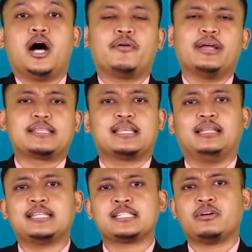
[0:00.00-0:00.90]
Alright,
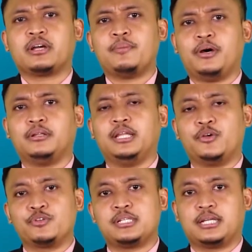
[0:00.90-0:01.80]
let's talk about
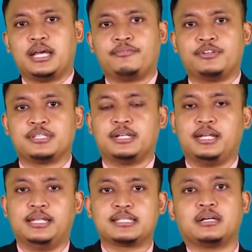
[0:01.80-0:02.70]
linguistic diversity
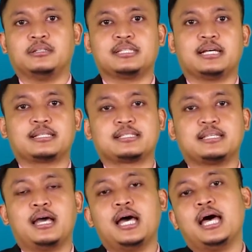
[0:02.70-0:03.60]
in this context.
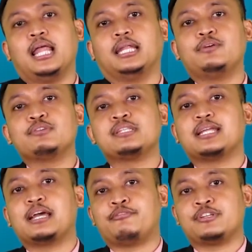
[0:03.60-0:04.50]

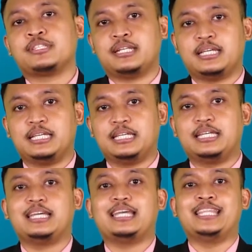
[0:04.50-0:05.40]
Linguistic
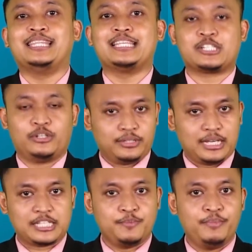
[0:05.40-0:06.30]
diversity in this
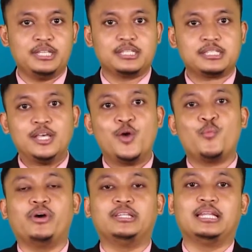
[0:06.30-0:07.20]
context means
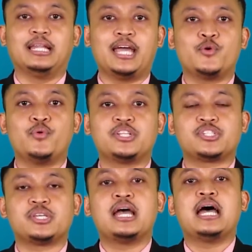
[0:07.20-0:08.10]
when the
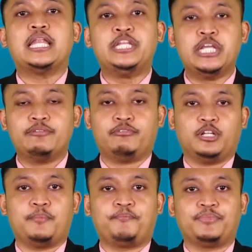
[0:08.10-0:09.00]
language
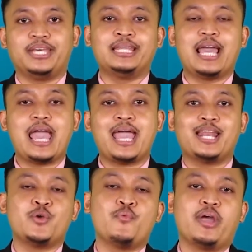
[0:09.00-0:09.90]
developed in
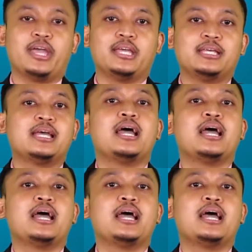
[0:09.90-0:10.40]
any way